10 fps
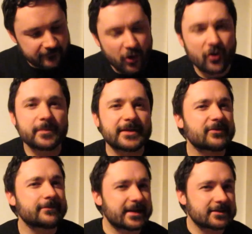hobby
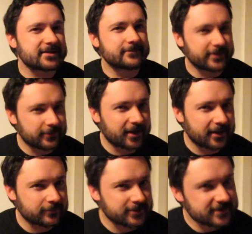momentum built
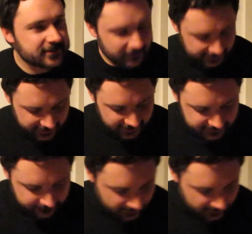up, which is quite good.